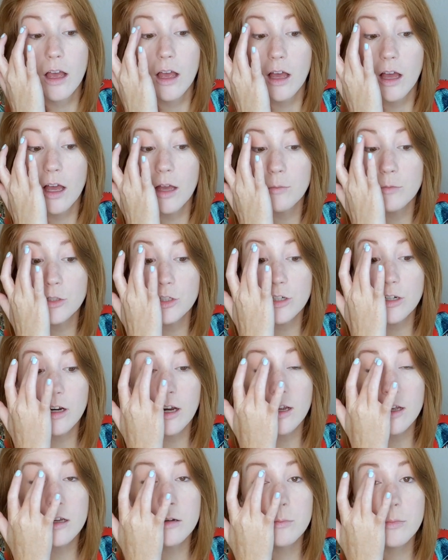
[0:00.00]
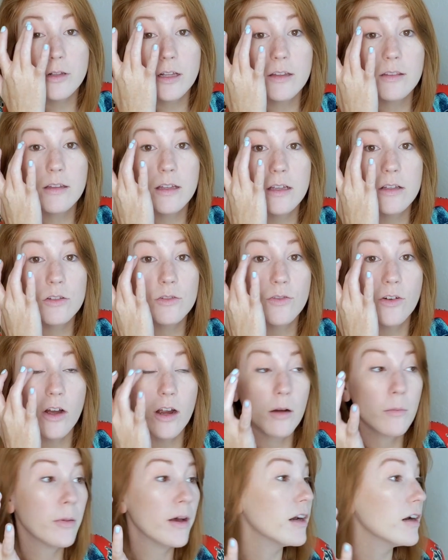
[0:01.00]
I'm sure I could blend this far
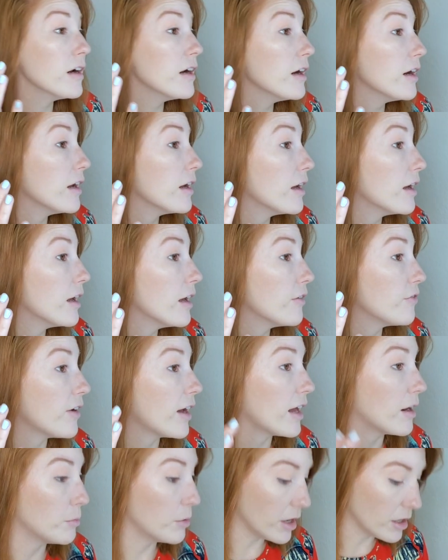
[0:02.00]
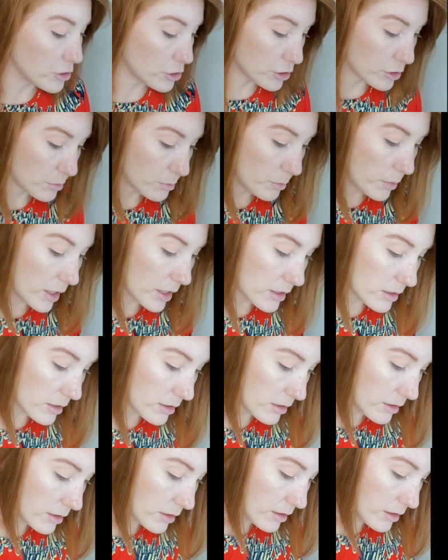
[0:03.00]
better if I had a brush, but
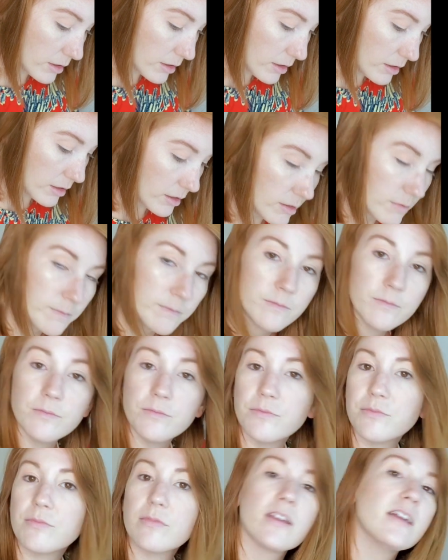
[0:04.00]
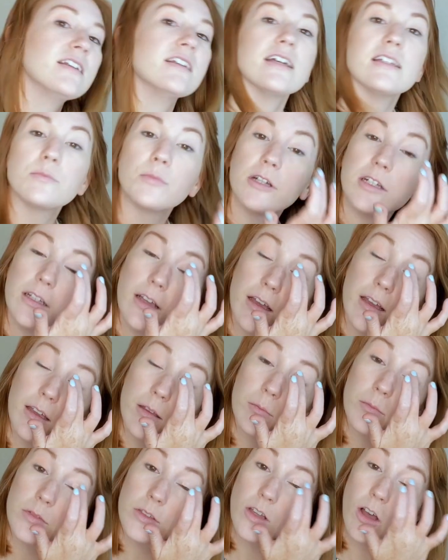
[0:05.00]
desperate
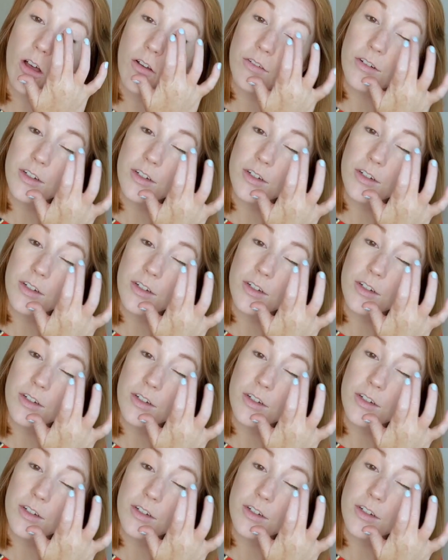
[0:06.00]
times call for